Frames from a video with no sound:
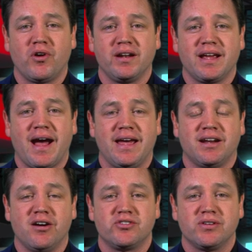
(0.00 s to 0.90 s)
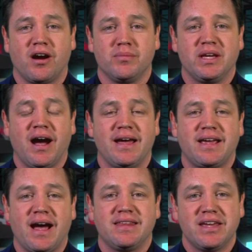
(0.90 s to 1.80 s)
run guy and 100 RBI
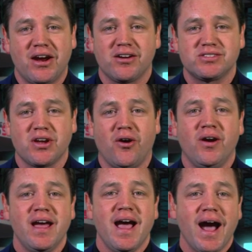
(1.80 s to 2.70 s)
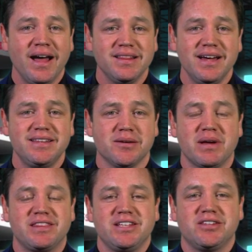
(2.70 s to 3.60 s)
guy there. So I like
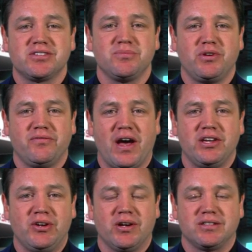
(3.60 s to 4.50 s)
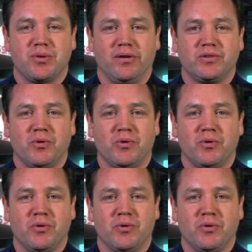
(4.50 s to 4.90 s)
them. I think there's some good value here at 12 to